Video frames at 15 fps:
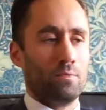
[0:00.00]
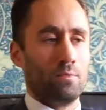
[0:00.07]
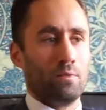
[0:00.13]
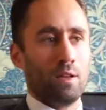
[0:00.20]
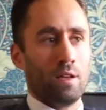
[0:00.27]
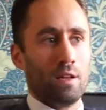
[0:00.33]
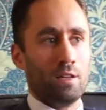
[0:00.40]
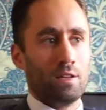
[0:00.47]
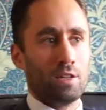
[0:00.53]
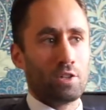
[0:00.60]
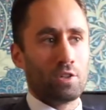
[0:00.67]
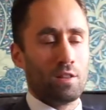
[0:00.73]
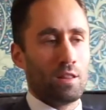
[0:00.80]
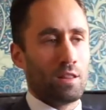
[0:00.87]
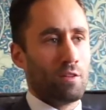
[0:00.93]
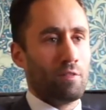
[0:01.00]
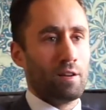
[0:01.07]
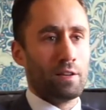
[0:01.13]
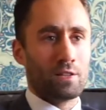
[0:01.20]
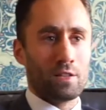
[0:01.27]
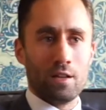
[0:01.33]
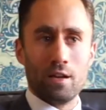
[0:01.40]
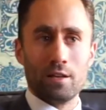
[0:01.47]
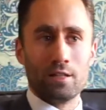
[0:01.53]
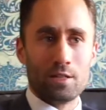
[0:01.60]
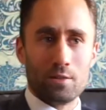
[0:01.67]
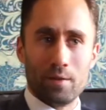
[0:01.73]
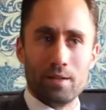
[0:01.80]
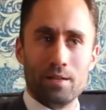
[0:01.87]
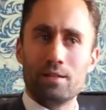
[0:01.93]
edition that they released in
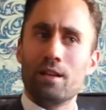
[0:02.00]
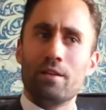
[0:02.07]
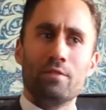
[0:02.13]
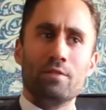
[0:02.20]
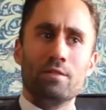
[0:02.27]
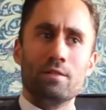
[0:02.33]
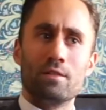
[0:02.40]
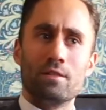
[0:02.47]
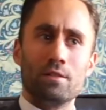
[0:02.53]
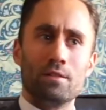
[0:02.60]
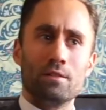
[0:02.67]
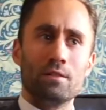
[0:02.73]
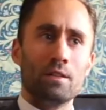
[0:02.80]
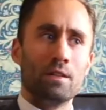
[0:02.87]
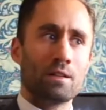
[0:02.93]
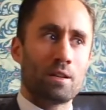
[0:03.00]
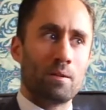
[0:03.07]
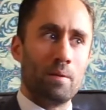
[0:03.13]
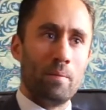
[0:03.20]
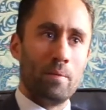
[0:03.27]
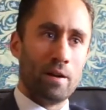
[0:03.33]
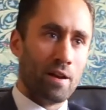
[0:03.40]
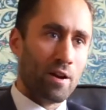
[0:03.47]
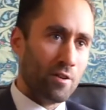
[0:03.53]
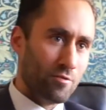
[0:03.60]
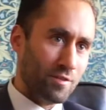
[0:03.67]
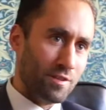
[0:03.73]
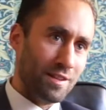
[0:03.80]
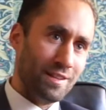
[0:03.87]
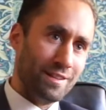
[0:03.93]
1927 to commemorate
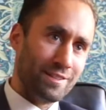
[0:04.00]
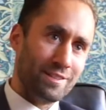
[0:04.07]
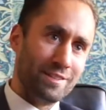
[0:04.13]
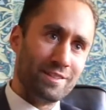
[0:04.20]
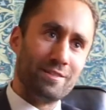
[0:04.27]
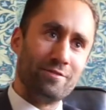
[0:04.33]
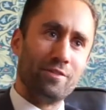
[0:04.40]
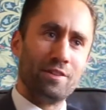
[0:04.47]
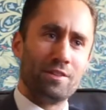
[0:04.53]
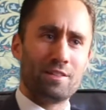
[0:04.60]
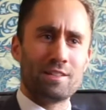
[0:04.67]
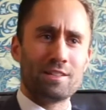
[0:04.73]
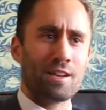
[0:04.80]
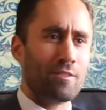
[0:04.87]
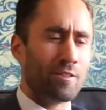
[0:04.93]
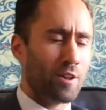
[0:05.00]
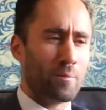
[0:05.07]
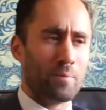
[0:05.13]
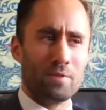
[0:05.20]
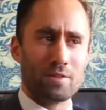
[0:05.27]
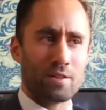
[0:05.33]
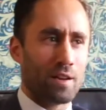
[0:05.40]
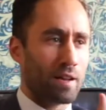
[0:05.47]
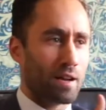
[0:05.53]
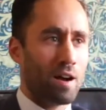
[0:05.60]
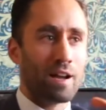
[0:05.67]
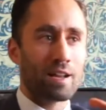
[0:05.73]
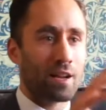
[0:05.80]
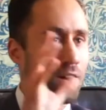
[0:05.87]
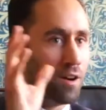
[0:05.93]
100 years since the first distillery opened. So
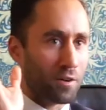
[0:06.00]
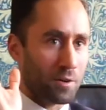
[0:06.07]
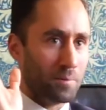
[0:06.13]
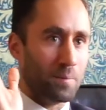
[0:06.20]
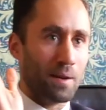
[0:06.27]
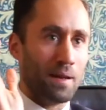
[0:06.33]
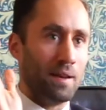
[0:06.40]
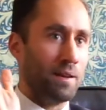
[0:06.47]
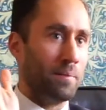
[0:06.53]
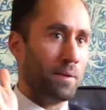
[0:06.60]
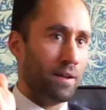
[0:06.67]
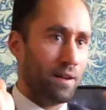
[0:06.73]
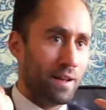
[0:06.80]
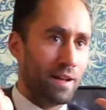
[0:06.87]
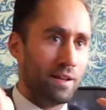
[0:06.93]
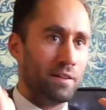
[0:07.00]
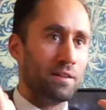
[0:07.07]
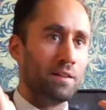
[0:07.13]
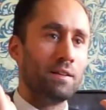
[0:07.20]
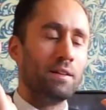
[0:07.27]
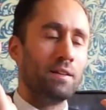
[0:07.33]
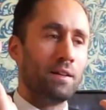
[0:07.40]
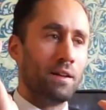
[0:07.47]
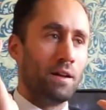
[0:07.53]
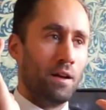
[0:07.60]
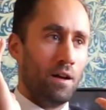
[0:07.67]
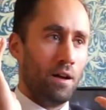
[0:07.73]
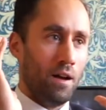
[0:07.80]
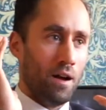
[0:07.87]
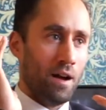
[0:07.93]
I can't complain. I mean, I had
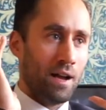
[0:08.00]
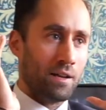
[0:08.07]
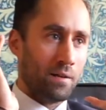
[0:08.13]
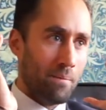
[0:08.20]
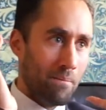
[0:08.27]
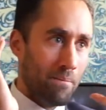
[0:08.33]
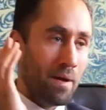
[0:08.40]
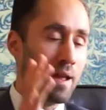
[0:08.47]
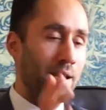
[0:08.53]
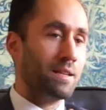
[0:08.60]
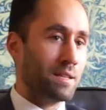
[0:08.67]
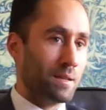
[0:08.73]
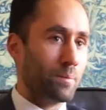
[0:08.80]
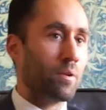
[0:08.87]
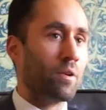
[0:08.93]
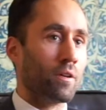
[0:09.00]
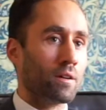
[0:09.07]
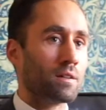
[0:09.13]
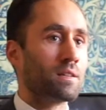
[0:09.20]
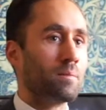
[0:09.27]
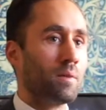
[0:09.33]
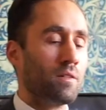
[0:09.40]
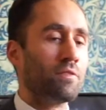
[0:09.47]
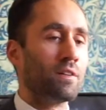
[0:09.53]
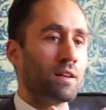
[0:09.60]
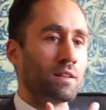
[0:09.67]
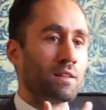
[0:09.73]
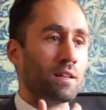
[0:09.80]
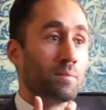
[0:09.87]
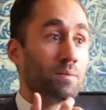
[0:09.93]
amazing products at my
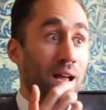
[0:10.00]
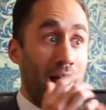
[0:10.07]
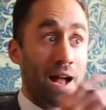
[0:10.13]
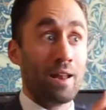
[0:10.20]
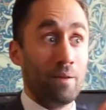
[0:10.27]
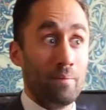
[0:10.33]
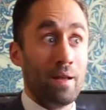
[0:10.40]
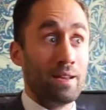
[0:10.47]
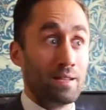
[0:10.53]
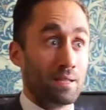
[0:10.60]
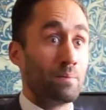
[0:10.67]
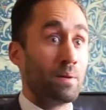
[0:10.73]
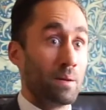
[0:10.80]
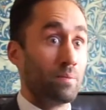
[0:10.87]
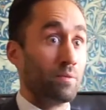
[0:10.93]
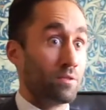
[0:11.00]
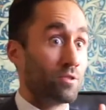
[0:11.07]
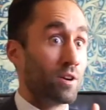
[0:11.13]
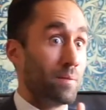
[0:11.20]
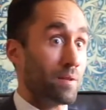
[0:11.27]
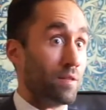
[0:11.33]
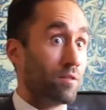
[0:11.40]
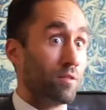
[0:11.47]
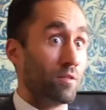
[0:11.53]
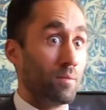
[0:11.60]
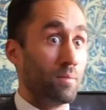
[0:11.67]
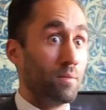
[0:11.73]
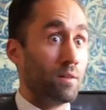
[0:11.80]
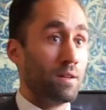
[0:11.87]
fingertips and amazing people to train me through them.